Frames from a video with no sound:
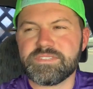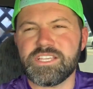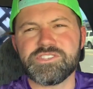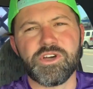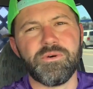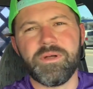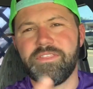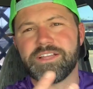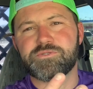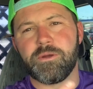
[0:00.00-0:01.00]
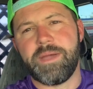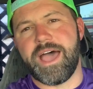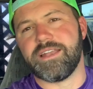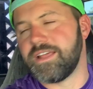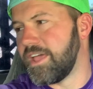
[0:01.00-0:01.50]
So that's where I'm
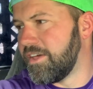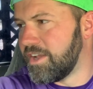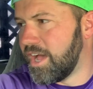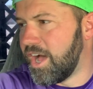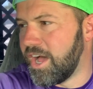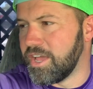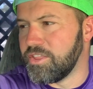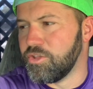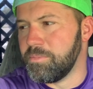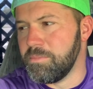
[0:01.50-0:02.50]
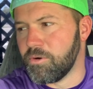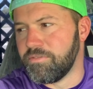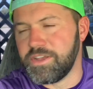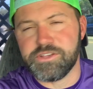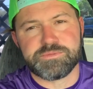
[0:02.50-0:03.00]
at, and uh, there'll be more
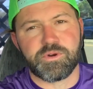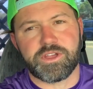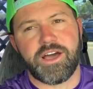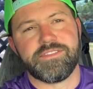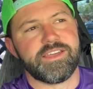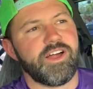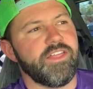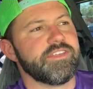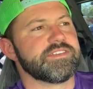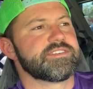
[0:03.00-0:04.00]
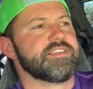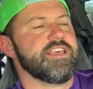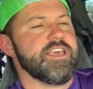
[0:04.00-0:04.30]
videos, more content on this.